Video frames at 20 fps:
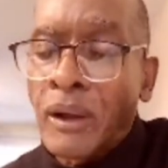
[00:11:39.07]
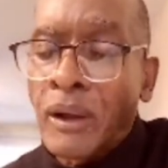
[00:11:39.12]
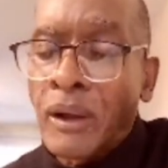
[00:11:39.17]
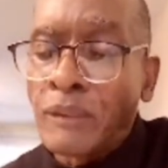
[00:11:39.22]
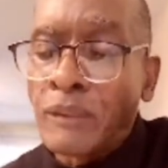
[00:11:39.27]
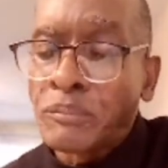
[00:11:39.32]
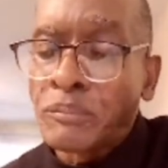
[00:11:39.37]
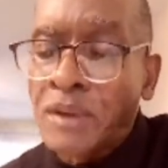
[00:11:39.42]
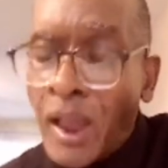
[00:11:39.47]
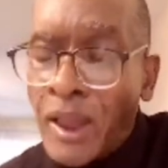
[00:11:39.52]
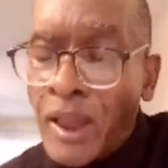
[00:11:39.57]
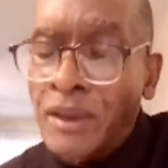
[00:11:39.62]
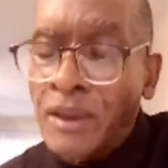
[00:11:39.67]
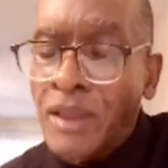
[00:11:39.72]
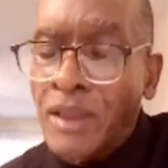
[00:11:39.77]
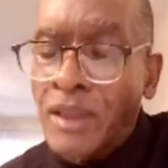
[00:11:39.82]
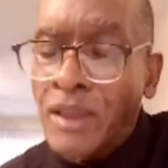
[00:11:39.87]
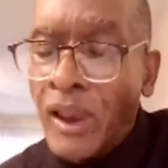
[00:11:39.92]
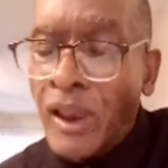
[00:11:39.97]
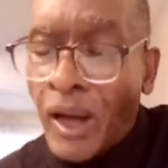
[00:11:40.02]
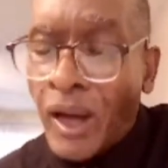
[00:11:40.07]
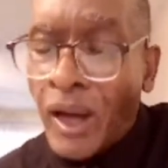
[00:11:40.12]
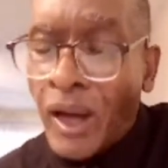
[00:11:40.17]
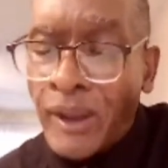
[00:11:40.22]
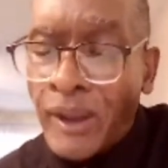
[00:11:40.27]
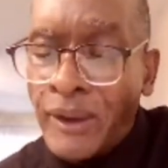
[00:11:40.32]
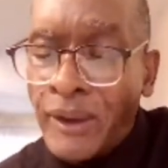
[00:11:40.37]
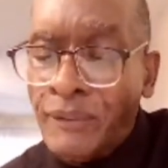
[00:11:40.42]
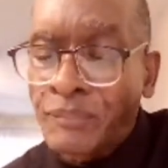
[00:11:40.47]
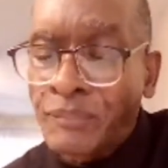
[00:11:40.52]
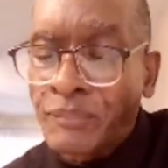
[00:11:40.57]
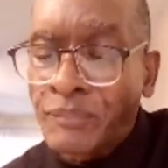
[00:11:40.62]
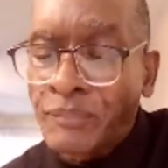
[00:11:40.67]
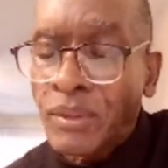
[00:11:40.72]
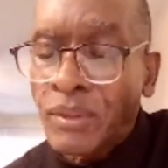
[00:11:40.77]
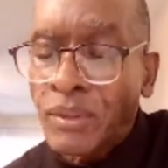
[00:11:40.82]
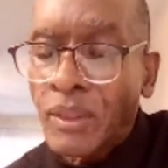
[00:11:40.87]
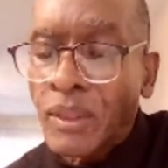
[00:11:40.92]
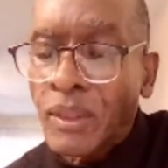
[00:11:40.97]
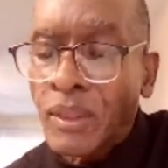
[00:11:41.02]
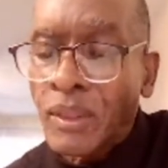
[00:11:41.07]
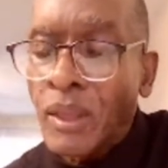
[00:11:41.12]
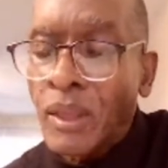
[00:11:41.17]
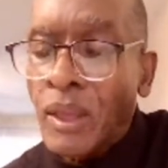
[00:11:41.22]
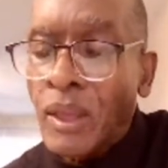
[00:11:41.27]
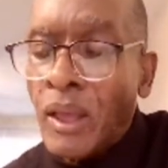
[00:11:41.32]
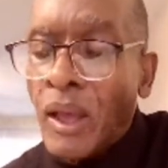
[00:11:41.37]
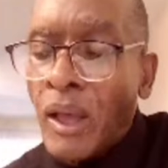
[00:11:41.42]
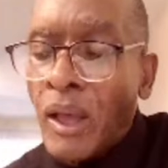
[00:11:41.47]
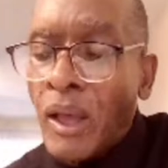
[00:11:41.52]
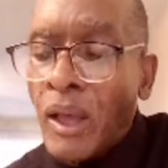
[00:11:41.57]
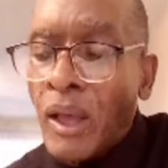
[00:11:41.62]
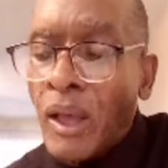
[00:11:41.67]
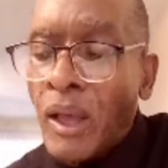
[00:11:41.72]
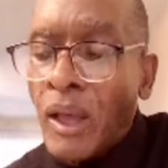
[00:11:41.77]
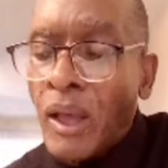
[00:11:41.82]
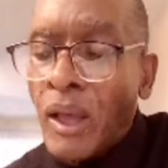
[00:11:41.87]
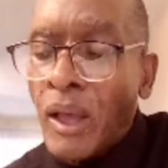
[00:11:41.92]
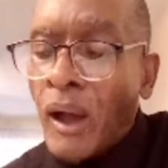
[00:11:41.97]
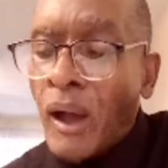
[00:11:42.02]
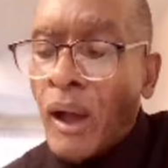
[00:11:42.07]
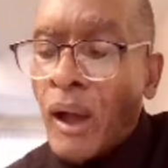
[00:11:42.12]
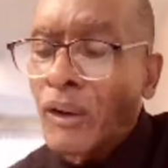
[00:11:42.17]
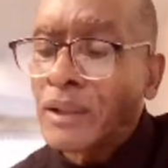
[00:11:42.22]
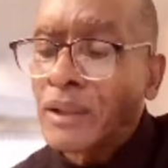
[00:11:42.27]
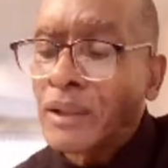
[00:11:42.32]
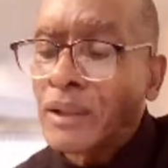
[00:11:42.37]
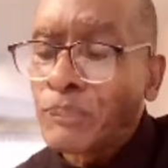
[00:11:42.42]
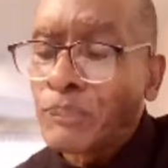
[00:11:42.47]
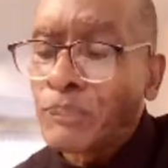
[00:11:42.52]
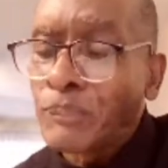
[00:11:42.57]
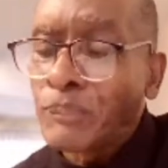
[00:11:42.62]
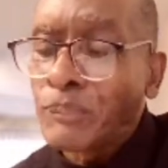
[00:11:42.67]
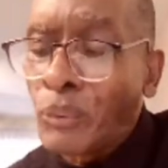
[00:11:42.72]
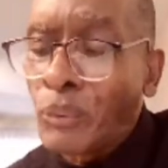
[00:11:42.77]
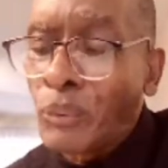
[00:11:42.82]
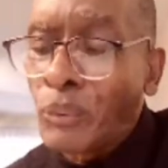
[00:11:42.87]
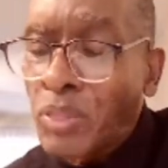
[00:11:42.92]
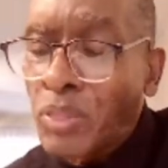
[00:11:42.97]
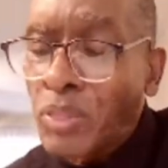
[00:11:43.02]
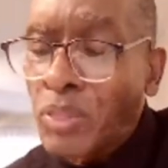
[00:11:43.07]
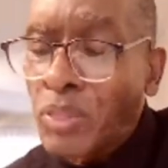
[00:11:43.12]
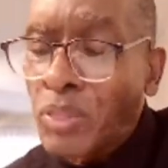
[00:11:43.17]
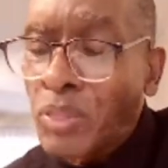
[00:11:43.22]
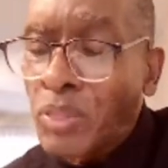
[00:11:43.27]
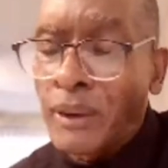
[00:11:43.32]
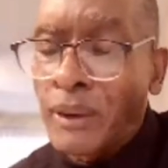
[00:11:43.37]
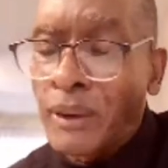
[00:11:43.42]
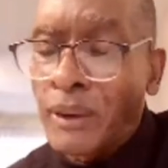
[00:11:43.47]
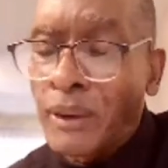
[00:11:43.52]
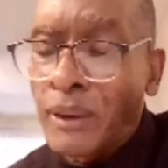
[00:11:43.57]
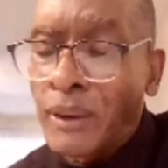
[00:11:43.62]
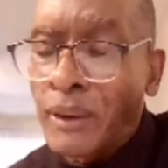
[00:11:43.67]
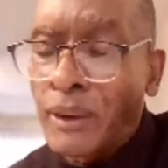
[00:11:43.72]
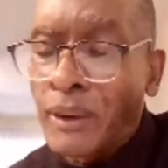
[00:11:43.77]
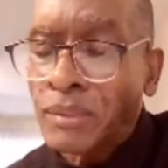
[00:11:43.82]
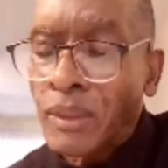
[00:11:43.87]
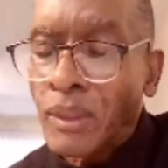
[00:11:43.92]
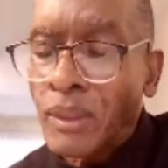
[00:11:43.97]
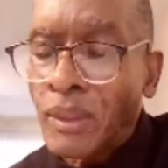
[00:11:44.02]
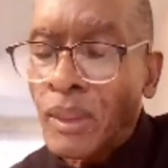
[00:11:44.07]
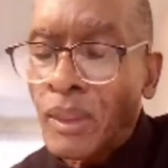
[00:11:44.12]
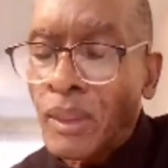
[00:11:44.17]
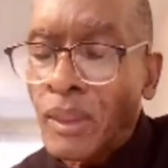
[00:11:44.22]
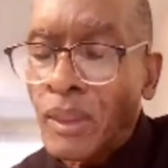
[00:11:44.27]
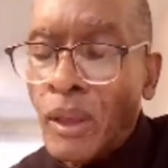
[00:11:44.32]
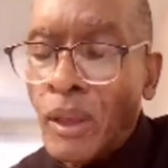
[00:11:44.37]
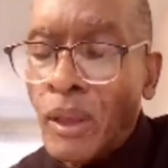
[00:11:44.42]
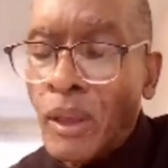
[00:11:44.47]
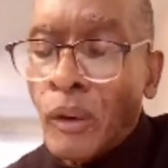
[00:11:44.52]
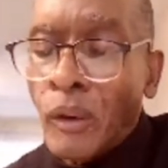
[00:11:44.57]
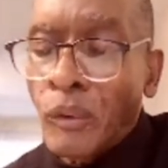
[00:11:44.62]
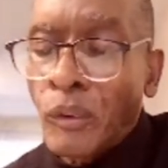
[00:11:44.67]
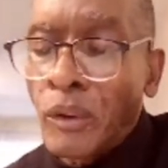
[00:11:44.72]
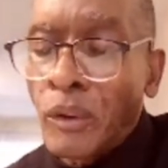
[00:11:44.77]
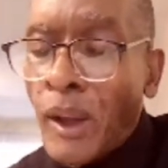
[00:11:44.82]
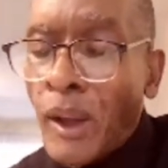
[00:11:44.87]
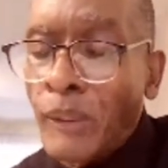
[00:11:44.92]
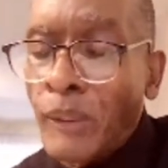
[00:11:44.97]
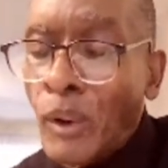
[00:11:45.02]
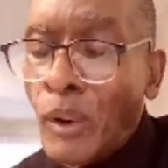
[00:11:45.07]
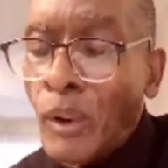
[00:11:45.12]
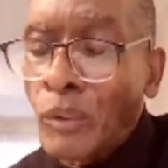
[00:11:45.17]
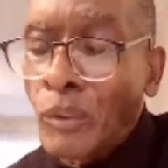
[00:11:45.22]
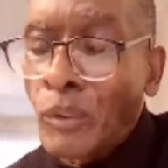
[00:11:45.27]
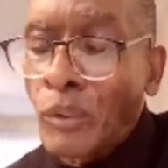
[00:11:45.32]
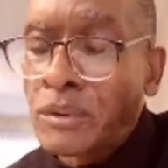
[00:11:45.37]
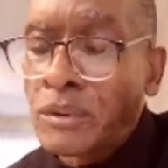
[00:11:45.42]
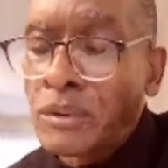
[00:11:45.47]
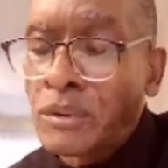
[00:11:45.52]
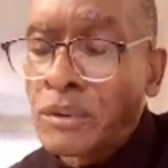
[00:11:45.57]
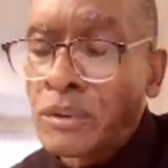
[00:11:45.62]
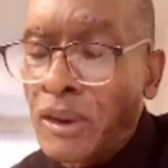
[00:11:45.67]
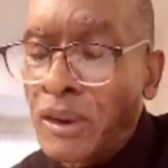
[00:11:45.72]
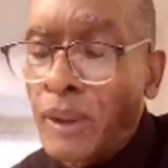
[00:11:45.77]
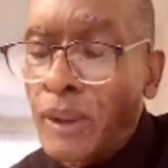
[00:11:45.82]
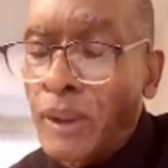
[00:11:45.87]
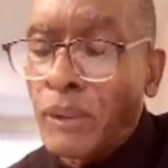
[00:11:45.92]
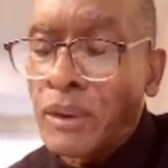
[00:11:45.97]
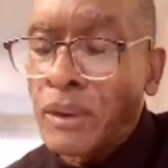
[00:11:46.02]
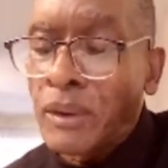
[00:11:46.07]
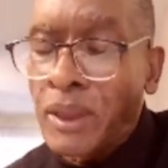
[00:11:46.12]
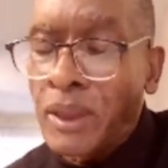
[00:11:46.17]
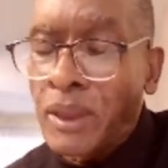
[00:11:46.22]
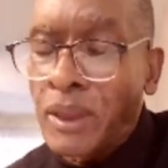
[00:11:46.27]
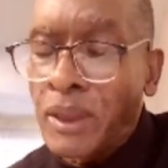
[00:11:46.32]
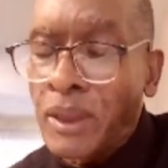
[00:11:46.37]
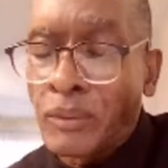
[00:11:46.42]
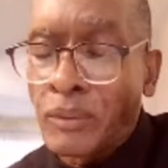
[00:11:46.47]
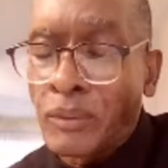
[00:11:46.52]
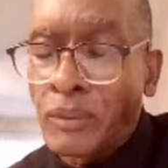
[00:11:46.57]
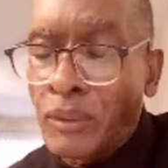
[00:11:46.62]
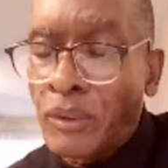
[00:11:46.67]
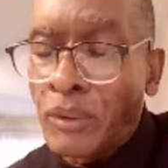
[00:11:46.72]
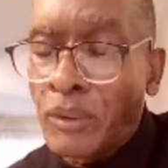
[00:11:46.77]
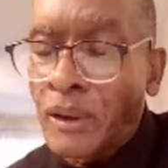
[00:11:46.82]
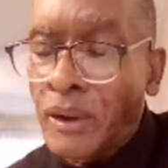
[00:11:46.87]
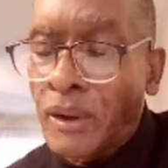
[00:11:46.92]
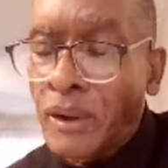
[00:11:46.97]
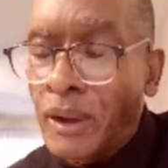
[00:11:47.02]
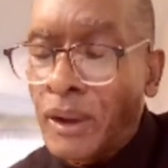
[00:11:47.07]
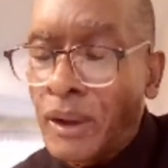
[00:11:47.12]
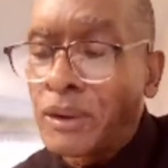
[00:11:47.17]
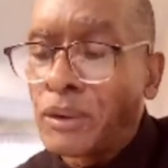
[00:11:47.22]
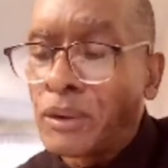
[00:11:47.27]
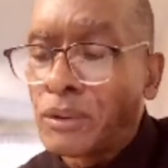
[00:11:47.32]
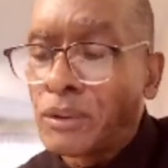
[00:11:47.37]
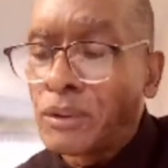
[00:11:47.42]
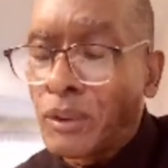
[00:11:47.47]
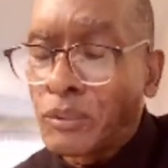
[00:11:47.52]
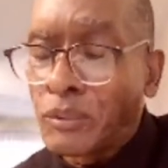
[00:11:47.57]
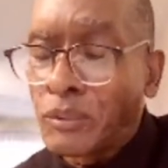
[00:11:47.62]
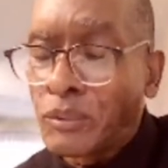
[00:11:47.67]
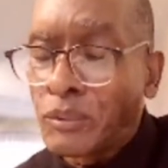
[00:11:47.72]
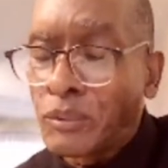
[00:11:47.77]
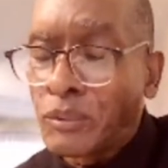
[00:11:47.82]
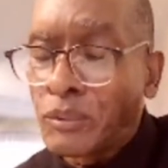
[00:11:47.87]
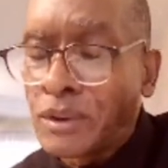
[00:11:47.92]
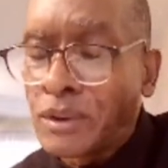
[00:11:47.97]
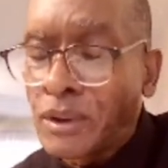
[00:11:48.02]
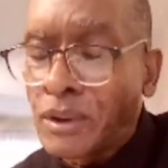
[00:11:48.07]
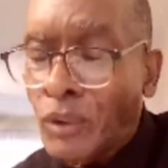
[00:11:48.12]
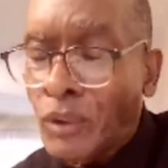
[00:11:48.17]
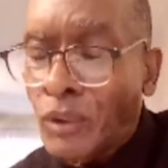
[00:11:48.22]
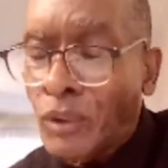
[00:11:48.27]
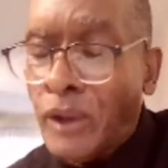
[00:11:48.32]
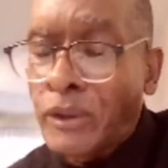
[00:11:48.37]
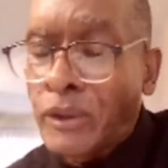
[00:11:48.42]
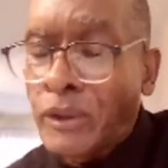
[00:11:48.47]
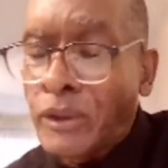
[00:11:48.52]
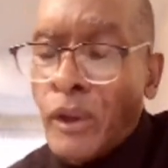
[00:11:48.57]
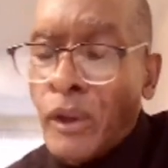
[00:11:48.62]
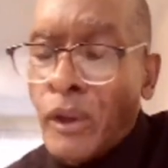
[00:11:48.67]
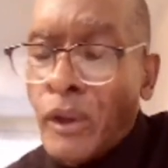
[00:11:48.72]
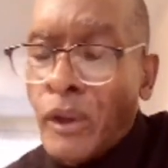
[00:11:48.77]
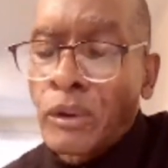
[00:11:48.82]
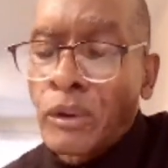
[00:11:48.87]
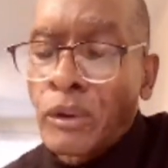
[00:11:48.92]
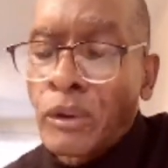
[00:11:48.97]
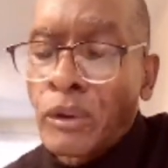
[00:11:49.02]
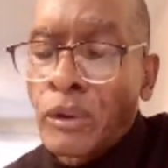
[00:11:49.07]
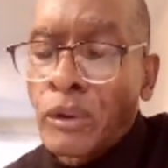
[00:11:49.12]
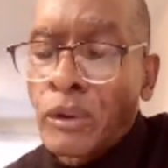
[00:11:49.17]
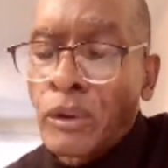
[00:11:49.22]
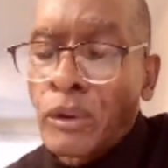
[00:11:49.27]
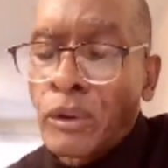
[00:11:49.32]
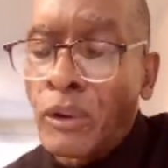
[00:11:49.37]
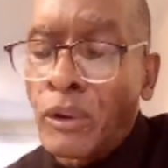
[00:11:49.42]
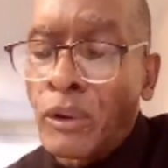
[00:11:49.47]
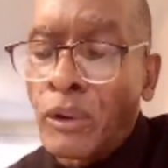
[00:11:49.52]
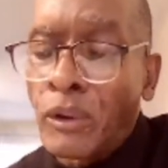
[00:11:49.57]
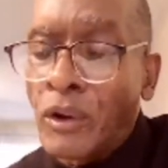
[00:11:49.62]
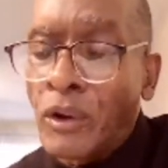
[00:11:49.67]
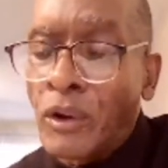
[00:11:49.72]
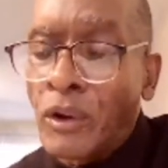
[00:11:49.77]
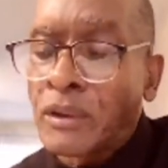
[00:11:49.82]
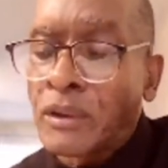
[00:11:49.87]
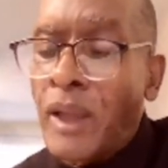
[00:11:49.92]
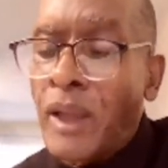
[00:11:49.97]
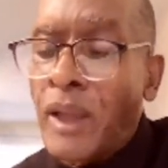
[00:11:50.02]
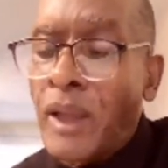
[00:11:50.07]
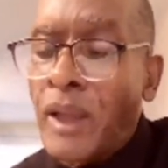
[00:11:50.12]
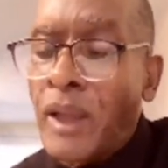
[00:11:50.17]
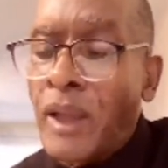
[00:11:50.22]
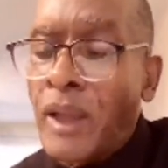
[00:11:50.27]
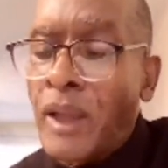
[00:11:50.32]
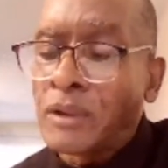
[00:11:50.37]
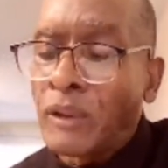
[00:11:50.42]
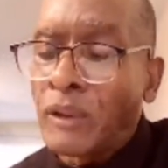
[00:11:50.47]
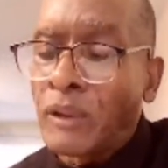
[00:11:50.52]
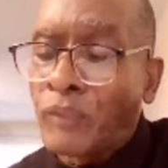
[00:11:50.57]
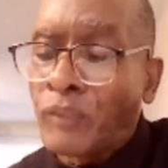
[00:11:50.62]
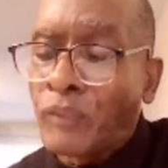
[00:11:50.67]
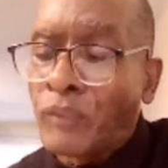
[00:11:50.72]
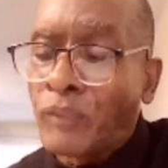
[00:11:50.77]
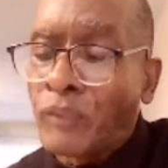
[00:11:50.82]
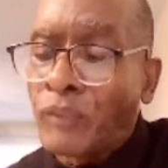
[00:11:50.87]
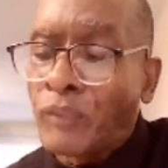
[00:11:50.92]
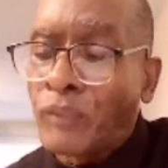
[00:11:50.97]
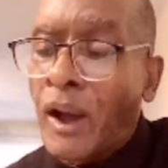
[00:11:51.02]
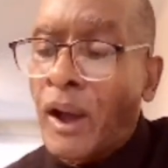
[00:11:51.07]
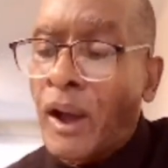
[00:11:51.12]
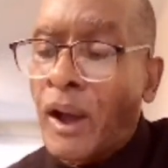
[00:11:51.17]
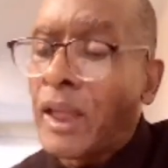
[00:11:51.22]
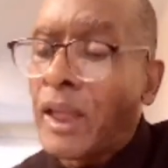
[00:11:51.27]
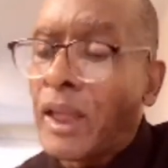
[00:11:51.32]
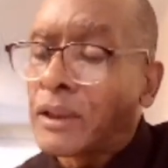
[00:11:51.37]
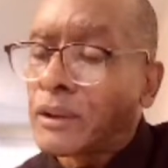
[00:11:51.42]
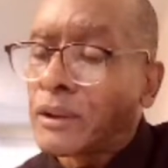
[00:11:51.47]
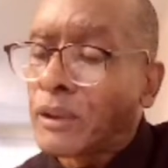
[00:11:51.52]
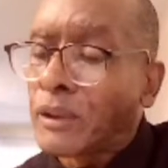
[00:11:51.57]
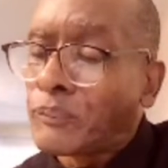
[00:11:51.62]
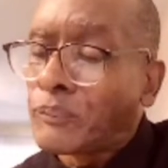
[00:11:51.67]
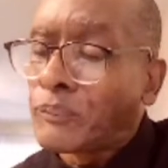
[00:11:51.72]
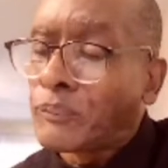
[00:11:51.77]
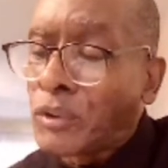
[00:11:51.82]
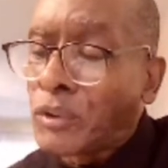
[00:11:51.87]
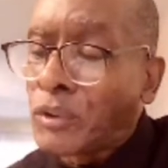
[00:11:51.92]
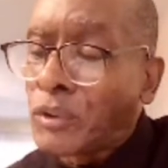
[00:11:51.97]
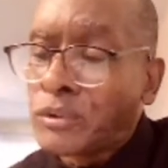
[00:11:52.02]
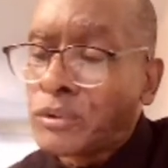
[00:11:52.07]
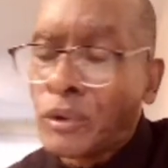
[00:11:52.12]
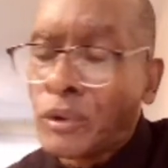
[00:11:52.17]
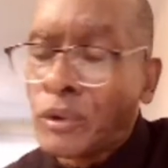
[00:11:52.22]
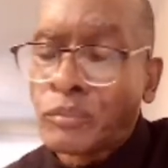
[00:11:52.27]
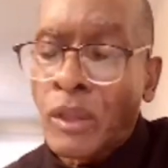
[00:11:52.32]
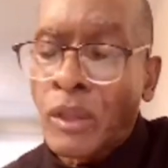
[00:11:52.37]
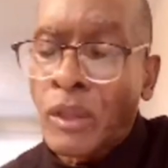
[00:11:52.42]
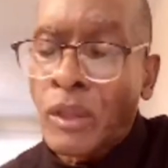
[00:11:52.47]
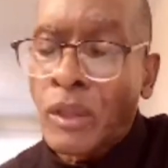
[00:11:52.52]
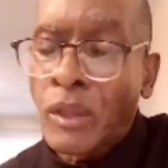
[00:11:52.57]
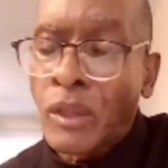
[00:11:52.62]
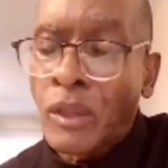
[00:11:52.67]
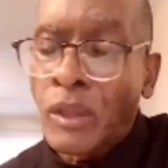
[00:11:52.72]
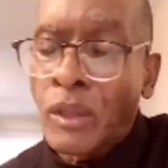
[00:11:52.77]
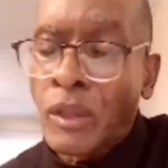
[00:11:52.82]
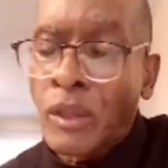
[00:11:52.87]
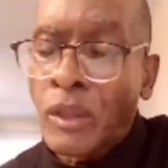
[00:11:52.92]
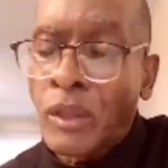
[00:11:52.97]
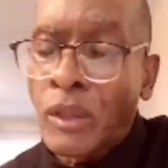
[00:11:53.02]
We have to go through them to tell them the good news of Jesus Christ. You know, when you first came into the fold, God had to convert you. Some of that thing that we done that God changed our life.